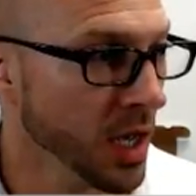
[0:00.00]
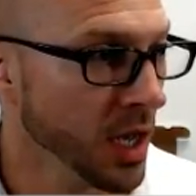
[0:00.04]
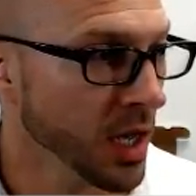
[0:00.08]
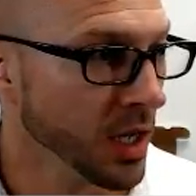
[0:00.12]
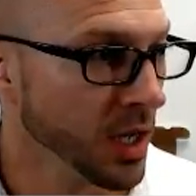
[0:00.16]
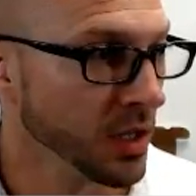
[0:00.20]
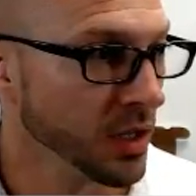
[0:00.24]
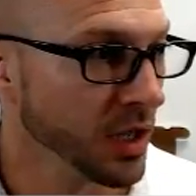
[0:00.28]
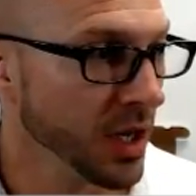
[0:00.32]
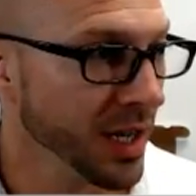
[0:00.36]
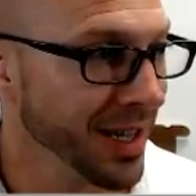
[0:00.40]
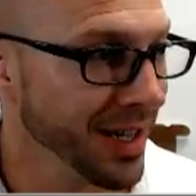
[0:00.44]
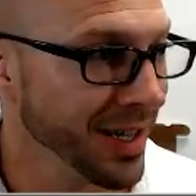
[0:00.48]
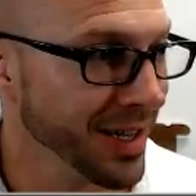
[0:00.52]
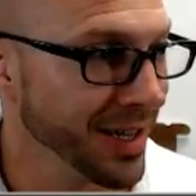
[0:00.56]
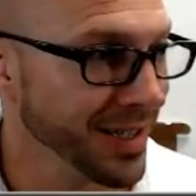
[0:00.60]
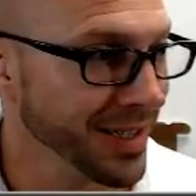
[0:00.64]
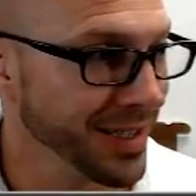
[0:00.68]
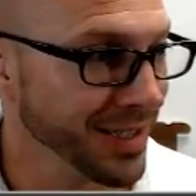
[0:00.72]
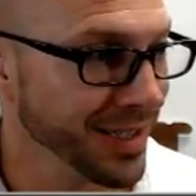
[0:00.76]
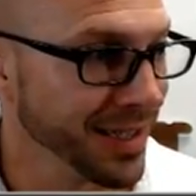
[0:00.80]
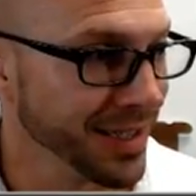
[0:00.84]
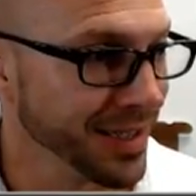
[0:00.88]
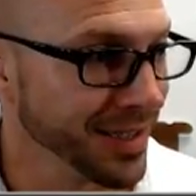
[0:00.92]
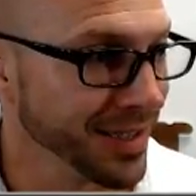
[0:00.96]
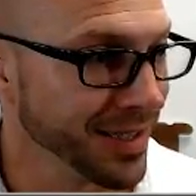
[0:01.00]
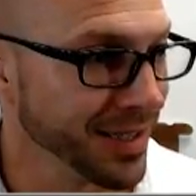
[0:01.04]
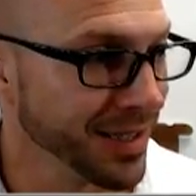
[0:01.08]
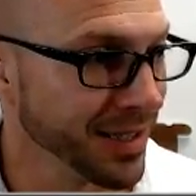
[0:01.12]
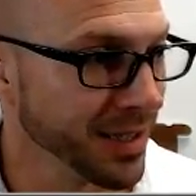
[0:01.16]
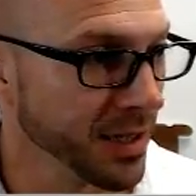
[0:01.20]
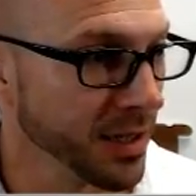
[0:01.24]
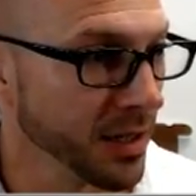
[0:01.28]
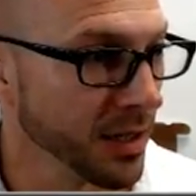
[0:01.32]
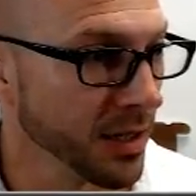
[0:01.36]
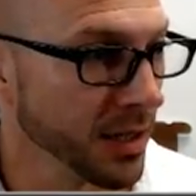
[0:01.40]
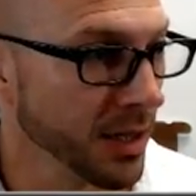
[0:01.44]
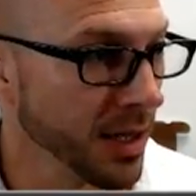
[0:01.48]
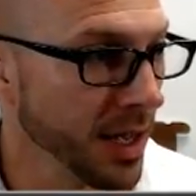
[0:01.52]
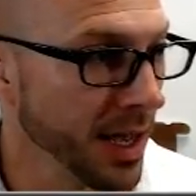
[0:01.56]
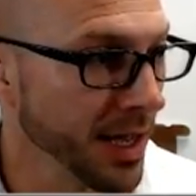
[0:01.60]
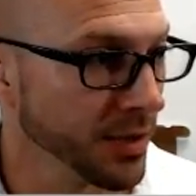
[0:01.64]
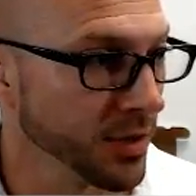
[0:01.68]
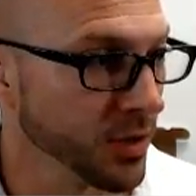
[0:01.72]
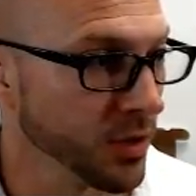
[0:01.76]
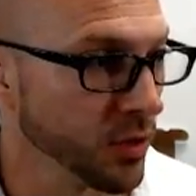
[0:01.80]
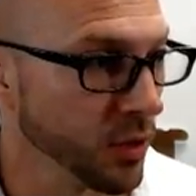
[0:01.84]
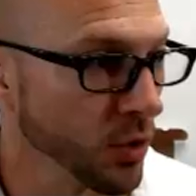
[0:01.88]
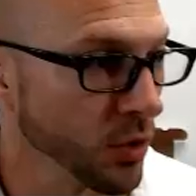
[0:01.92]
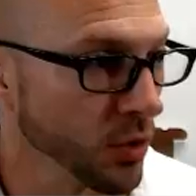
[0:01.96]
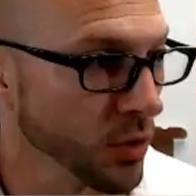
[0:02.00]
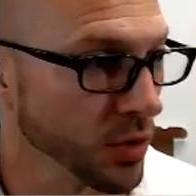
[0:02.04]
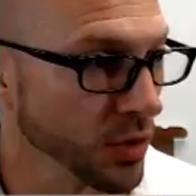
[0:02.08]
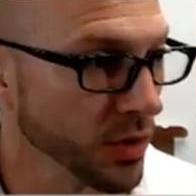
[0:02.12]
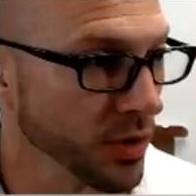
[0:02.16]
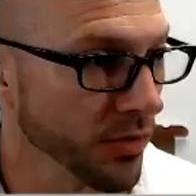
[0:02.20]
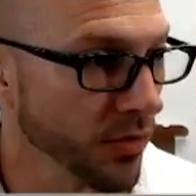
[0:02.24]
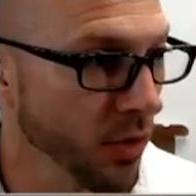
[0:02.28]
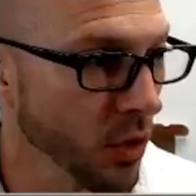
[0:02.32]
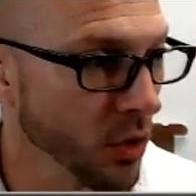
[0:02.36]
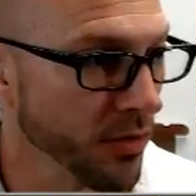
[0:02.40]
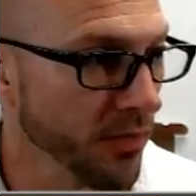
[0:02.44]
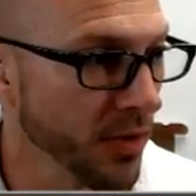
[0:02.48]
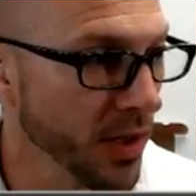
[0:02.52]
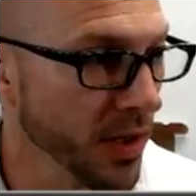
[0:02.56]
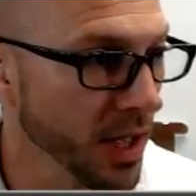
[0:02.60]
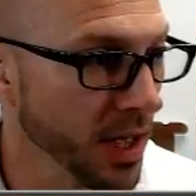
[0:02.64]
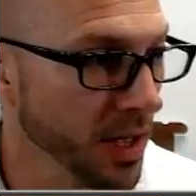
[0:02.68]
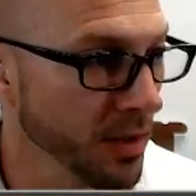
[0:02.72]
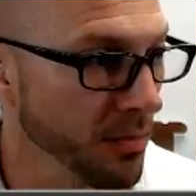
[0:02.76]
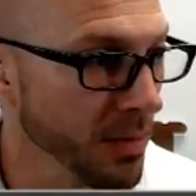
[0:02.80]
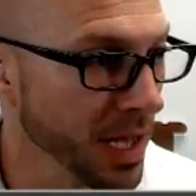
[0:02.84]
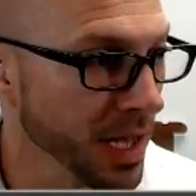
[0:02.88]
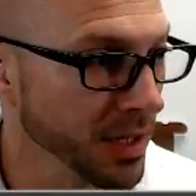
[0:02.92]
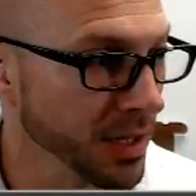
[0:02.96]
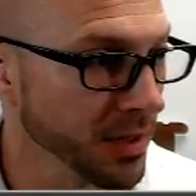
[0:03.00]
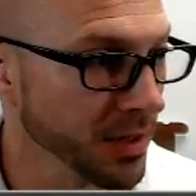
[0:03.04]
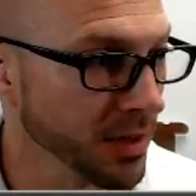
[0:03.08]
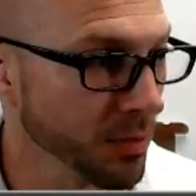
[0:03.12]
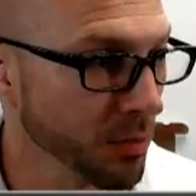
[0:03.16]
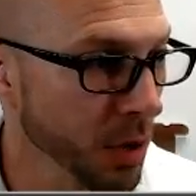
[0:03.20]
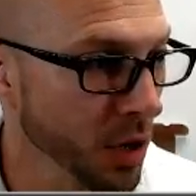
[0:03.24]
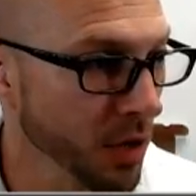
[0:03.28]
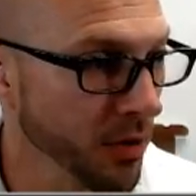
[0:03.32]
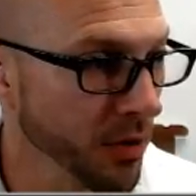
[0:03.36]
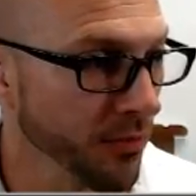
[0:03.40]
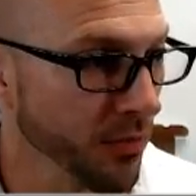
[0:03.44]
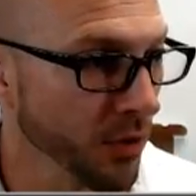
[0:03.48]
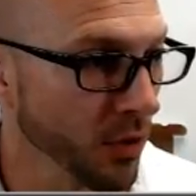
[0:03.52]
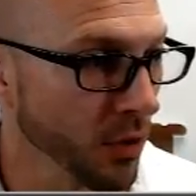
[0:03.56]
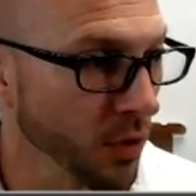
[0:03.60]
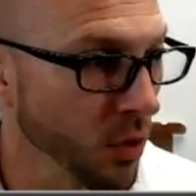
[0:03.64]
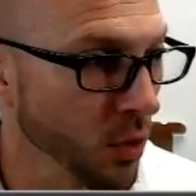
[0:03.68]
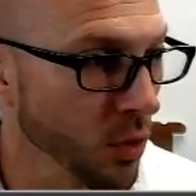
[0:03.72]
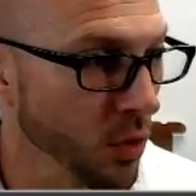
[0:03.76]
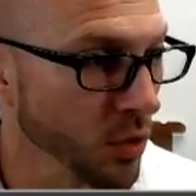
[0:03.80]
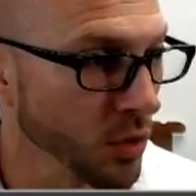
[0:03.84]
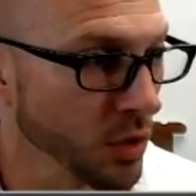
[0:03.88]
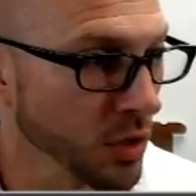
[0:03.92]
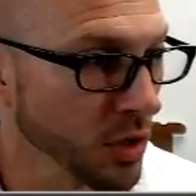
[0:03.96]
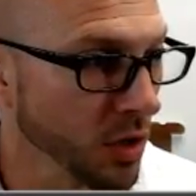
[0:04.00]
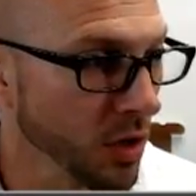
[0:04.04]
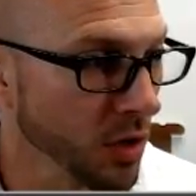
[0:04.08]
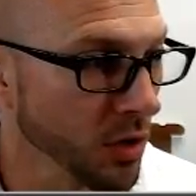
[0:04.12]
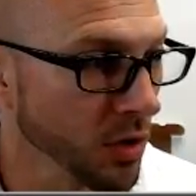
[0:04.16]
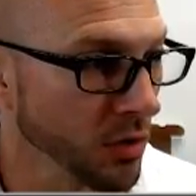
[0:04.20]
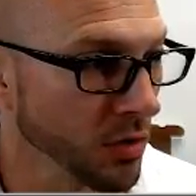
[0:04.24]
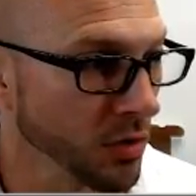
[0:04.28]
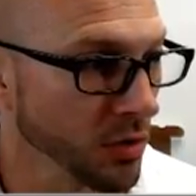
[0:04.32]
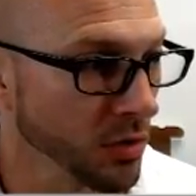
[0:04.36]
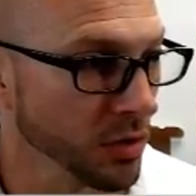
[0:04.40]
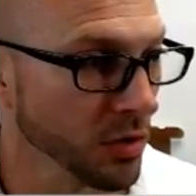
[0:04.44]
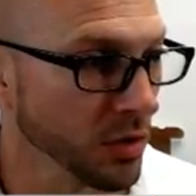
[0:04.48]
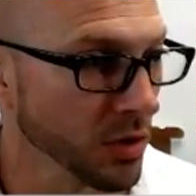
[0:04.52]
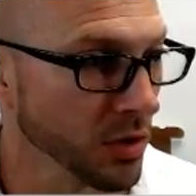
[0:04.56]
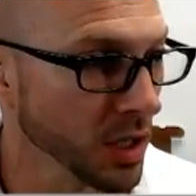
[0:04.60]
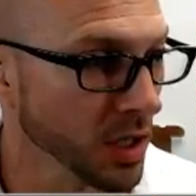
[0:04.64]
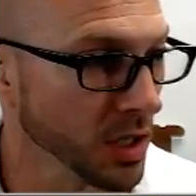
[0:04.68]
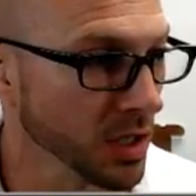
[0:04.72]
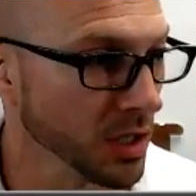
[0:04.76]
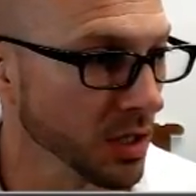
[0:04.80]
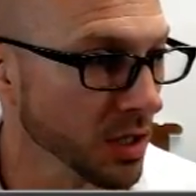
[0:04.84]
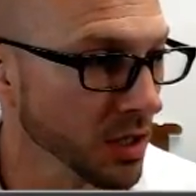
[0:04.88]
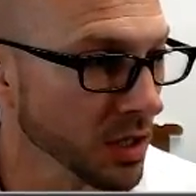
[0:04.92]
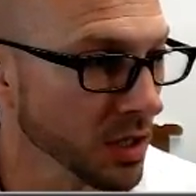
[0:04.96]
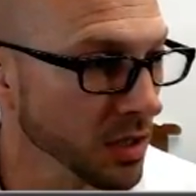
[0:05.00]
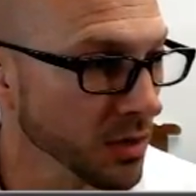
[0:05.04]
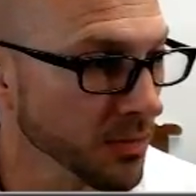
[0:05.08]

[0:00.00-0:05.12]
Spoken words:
J. Estes, Astros, Florida Fan, Mets, par for the course, Cardinals, Dustin,